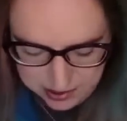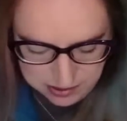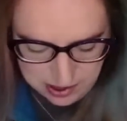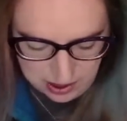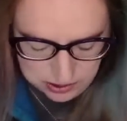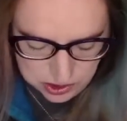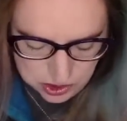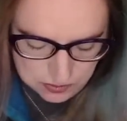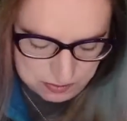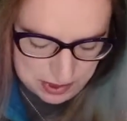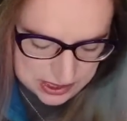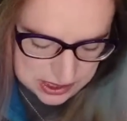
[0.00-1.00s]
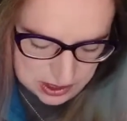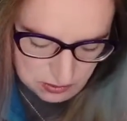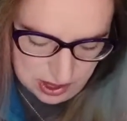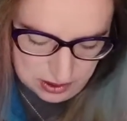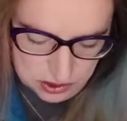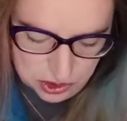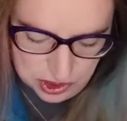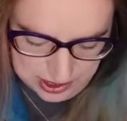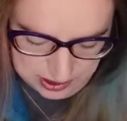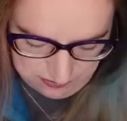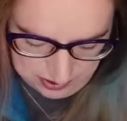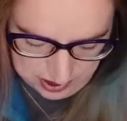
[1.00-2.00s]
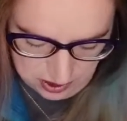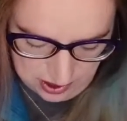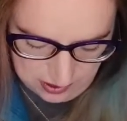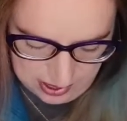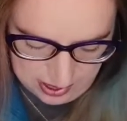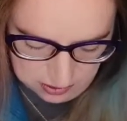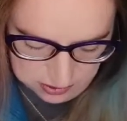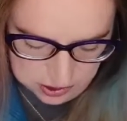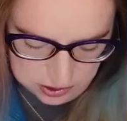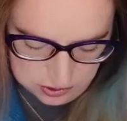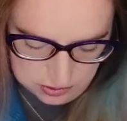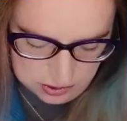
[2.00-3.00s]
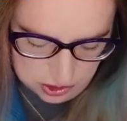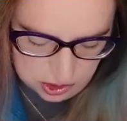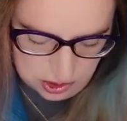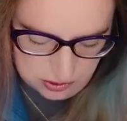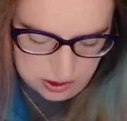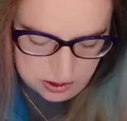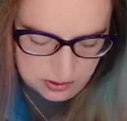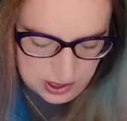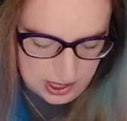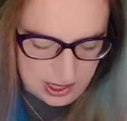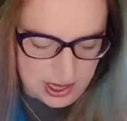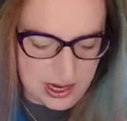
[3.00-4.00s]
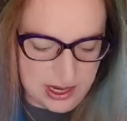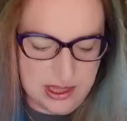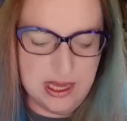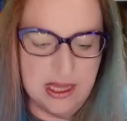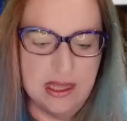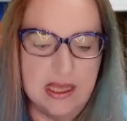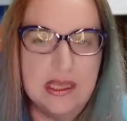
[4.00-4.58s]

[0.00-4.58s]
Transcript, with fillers: i i was messing around trying to figure out how to show you and i think